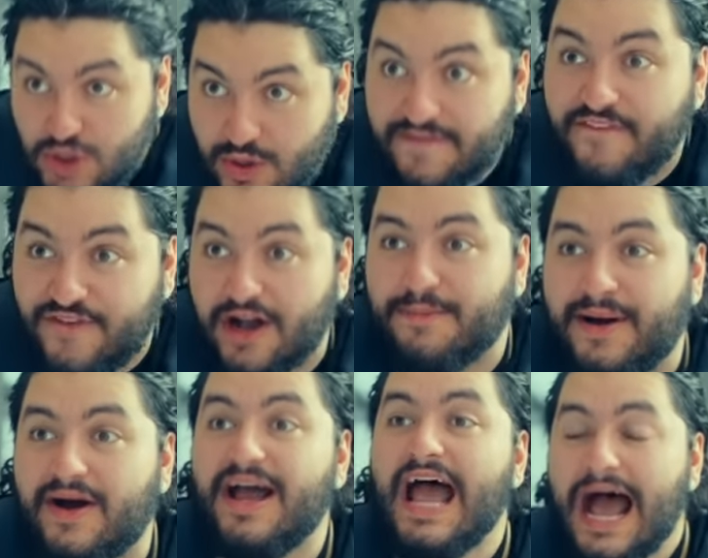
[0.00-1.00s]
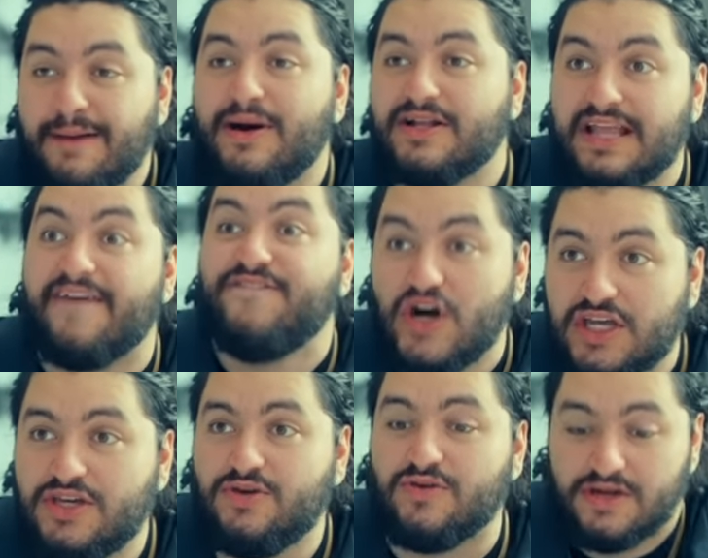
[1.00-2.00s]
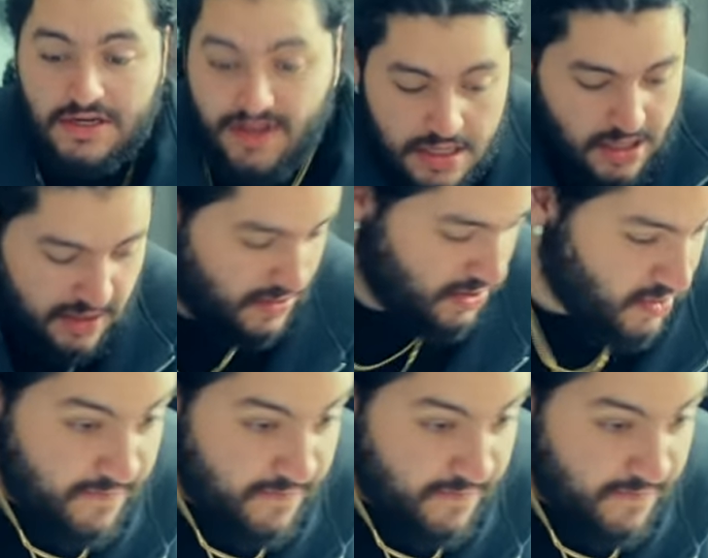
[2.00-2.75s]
you give a fuck about. Fuck you. How about that? Fuck you. Matter of fact,